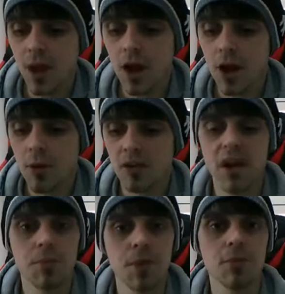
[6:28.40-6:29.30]
I've
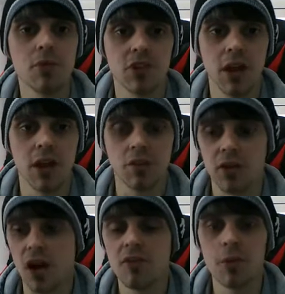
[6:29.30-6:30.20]
had people sign up
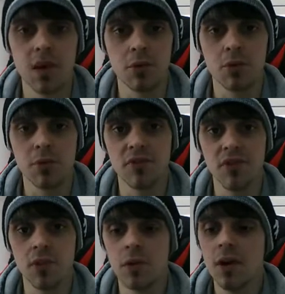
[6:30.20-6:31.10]
to other people
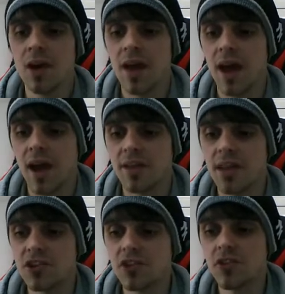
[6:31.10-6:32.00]
before and
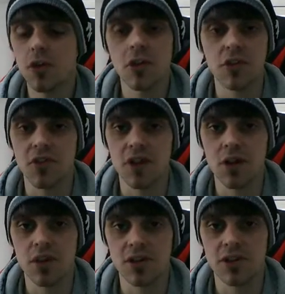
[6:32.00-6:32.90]
they just don't answer their
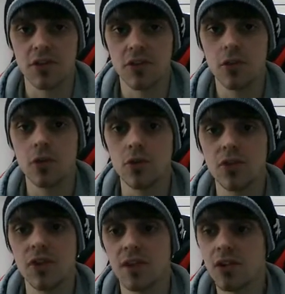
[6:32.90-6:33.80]
questions at all.
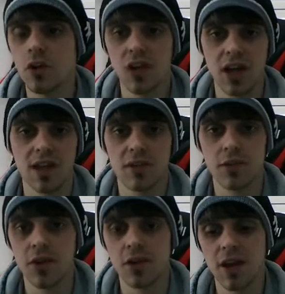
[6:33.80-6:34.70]
So they've gone and
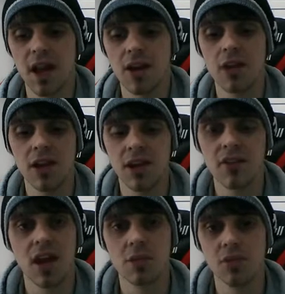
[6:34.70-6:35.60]
cancelled their account and
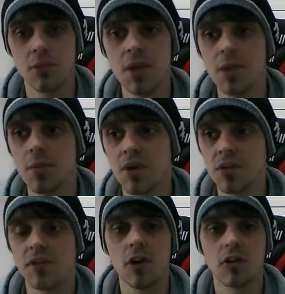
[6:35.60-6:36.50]
they've came to me because
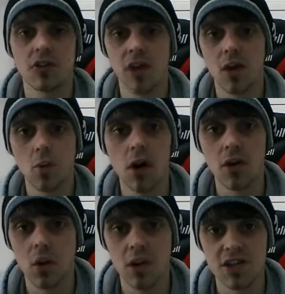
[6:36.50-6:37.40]
I've answered like
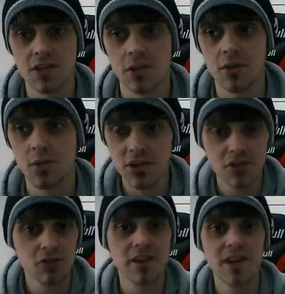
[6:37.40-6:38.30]
one question, which
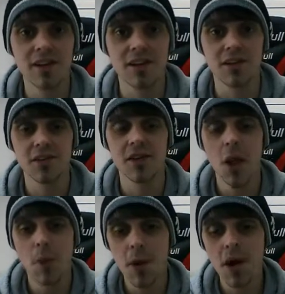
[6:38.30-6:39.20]
is ridiculous.
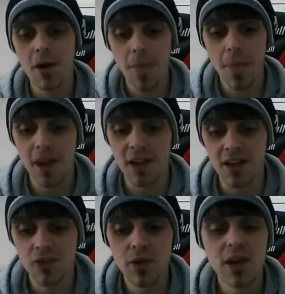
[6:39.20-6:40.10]
But
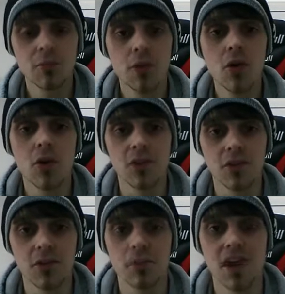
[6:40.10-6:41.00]
it's really important
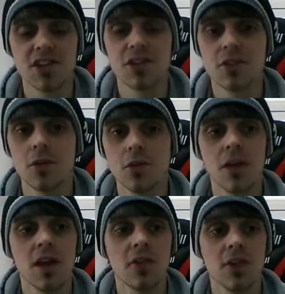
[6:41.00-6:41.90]
to make sure
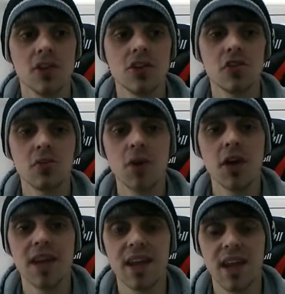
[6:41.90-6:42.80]
that you just put
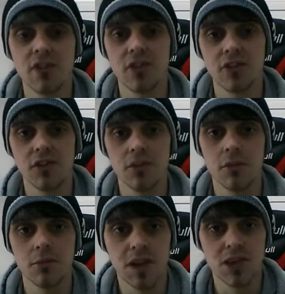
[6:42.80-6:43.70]
in the effort
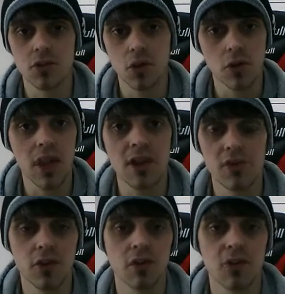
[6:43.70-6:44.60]
to make sure you're there
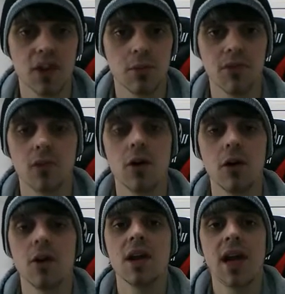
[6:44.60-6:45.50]
for your team as well.